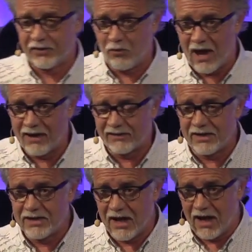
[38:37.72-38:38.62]
rise
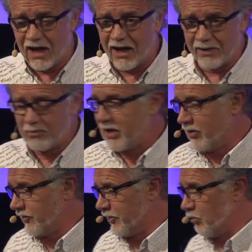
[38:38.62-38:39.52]
in your heart
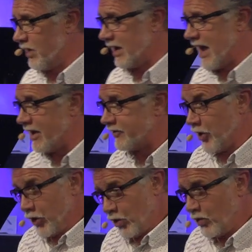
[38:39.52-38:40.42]
because you realize
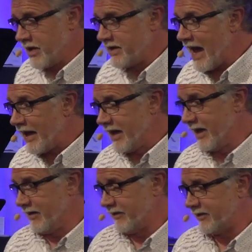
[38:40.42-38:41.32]
who your daddy is